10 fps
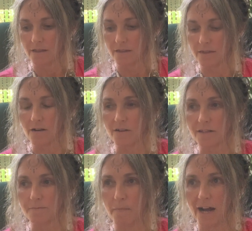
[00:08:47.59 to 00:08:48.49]
There
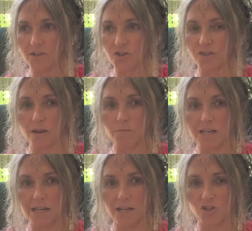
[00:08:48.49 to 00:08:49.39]
is much that
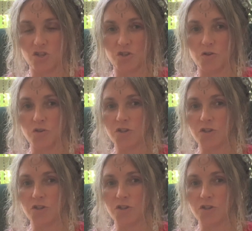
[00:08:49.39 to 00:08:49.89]
we need to do